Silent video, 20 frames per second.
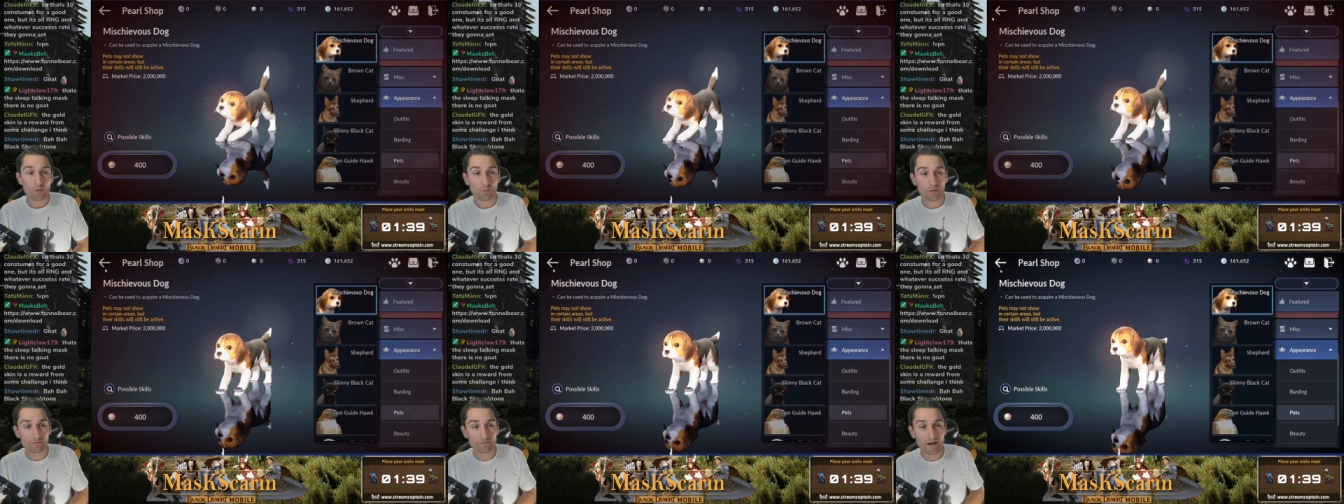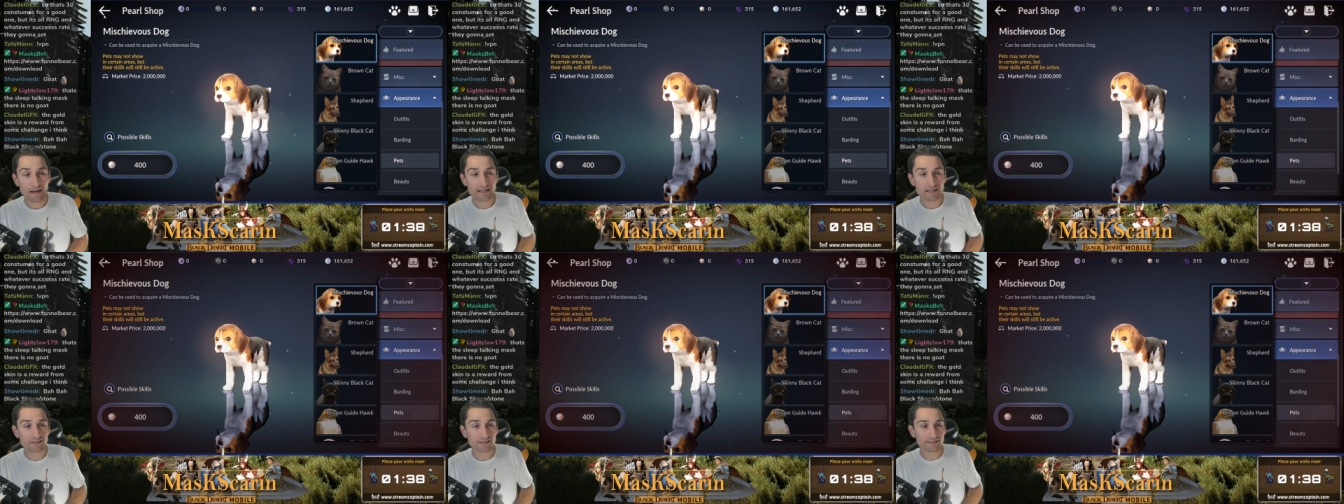If
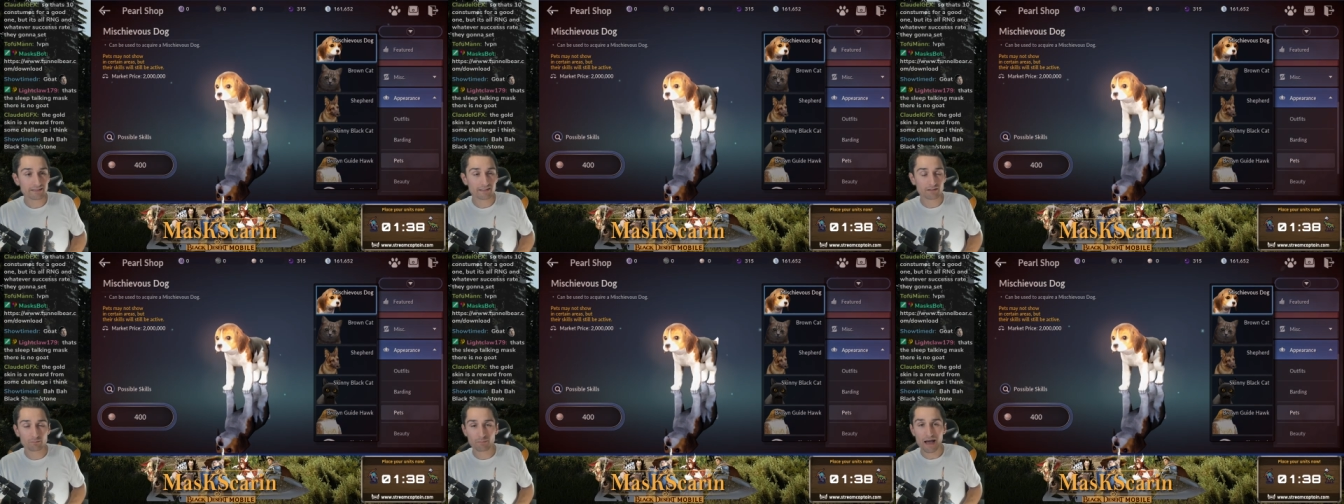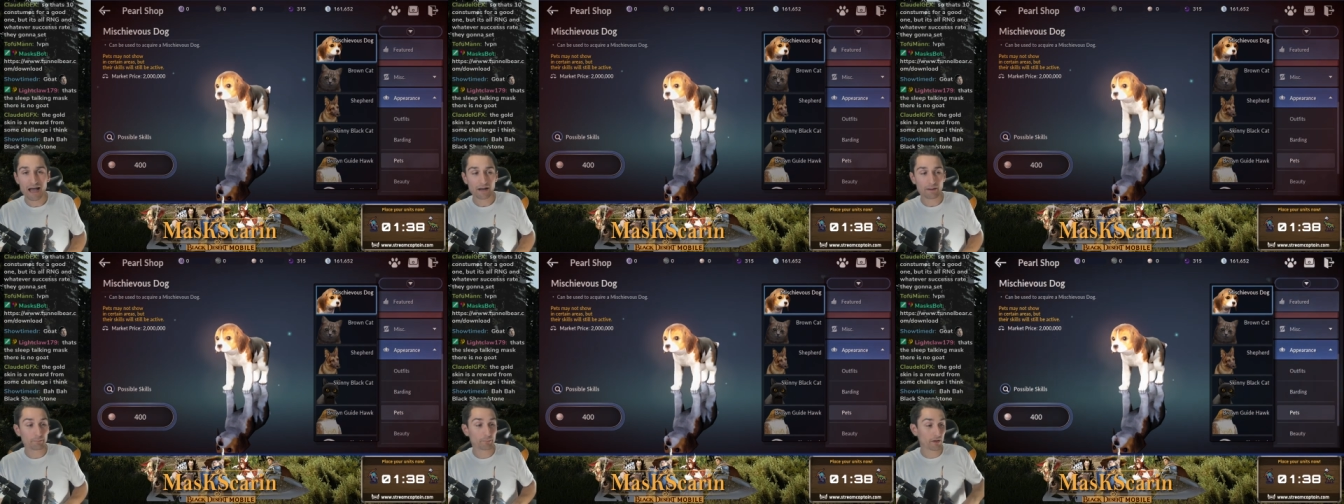I click this
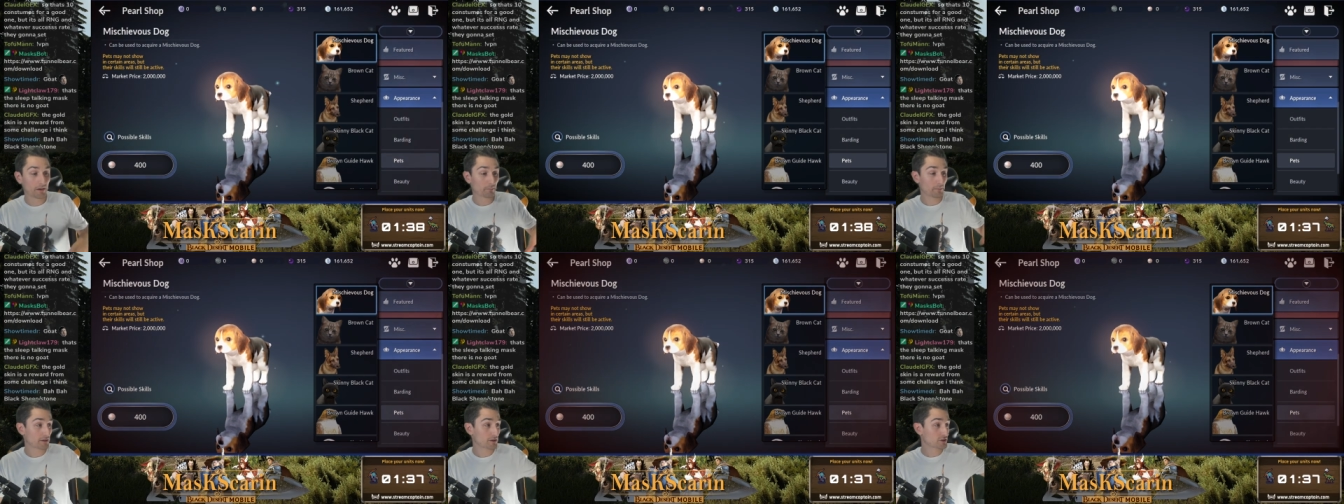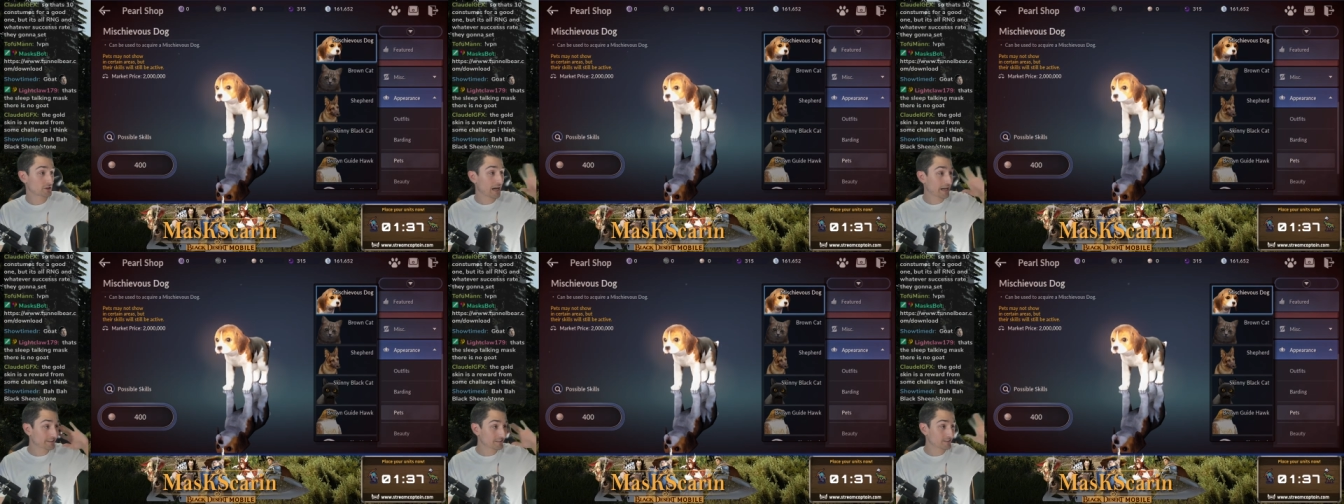back button, my
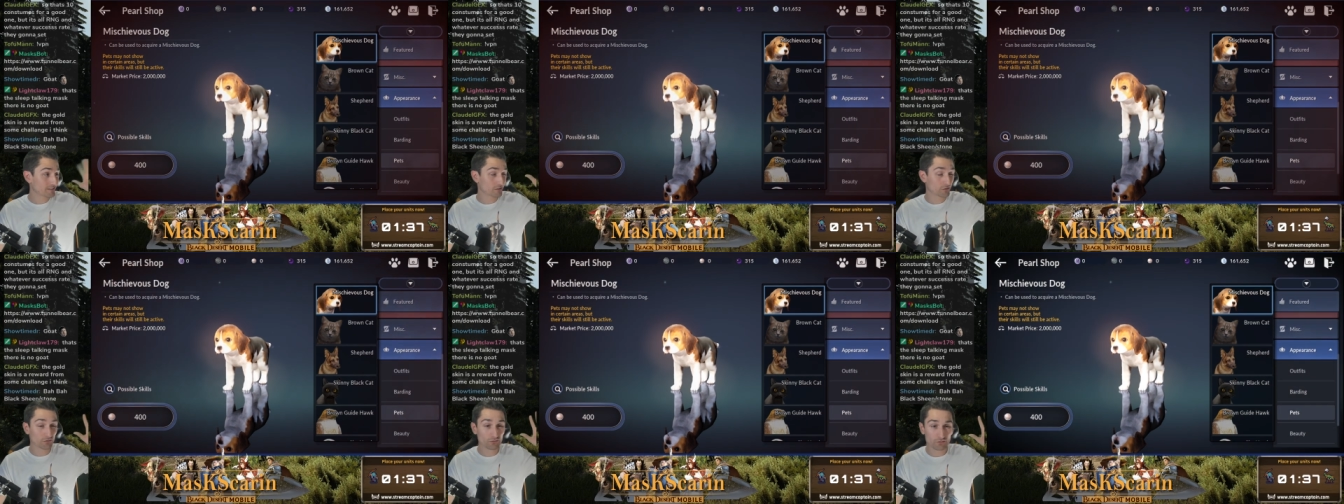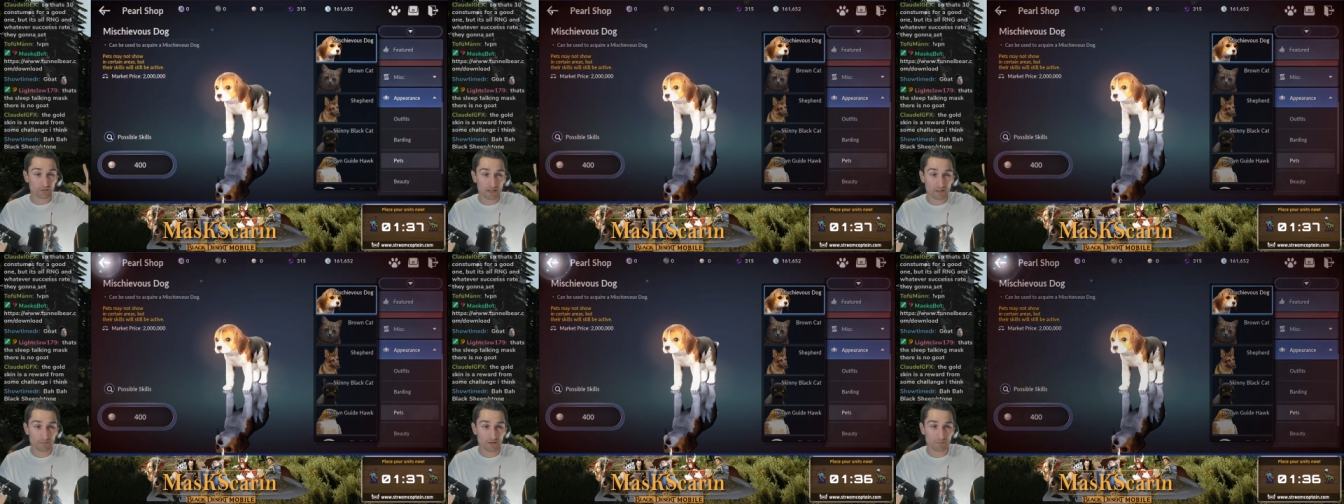chat's going to
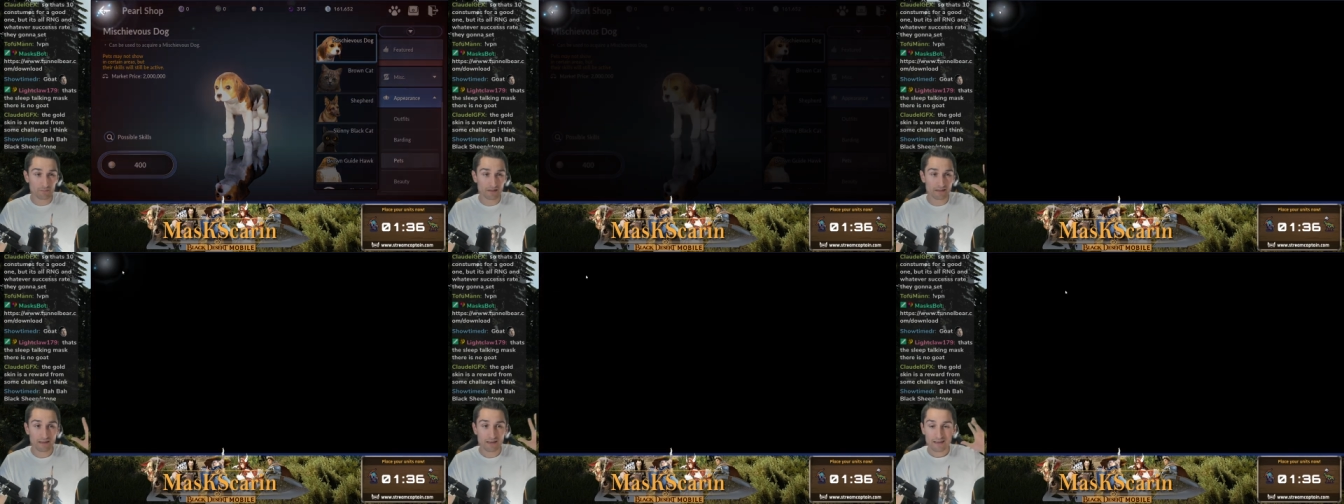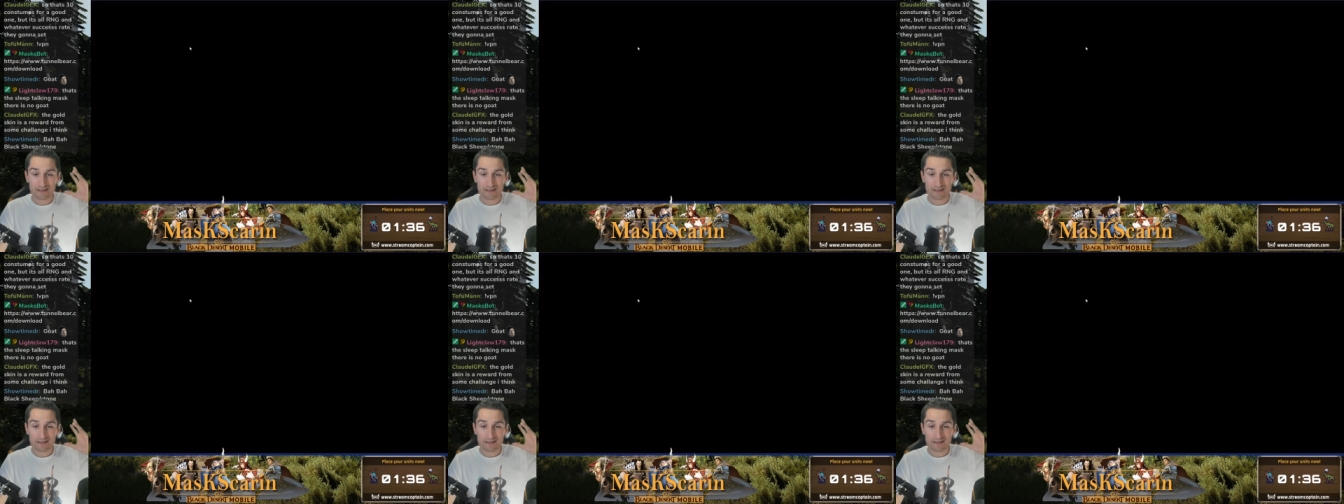scream at me